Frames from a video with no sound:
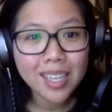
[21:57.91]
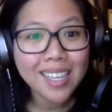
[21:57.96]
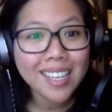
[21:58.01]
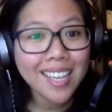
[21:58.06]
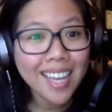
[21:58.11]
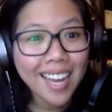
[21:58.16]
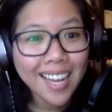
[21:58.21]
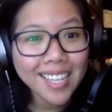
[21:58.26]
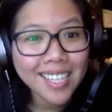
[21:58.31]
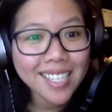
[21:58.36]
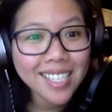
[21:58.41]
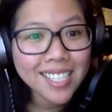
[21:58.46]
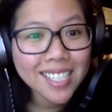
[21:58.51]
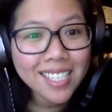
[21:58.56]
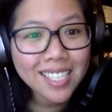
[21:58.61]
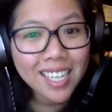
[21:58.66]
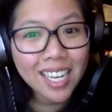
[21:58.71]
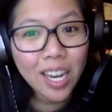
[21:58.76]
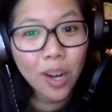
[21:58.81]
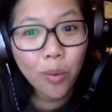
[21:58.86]
Yes,
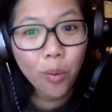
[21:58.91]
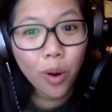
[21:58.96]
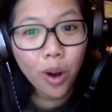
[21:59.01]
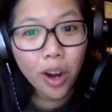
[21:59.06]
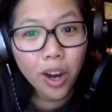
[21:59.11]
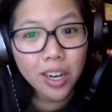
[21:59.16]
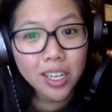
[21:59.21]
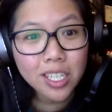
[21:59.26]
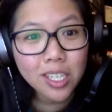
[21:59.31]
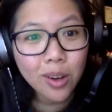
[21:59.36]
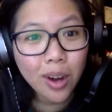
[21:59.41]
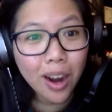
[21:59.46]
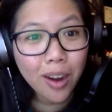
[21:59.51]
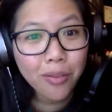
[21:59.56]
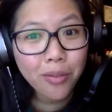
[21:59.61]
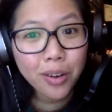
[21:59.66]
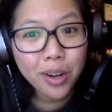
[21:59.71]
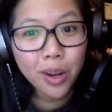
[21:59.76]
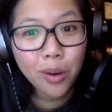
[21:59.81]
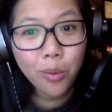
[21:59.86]
it works.
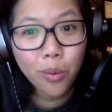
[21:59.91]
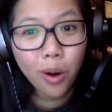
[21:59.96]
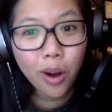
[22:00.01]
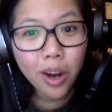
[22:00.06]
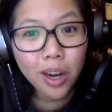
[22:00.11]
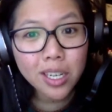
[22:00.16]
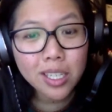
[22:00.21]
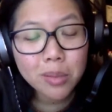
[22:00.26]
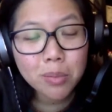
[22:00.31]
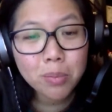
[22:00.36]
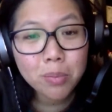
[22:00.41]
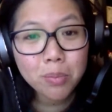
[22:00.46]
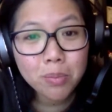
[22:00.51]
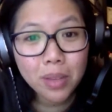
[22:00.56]
Crowdfunding works.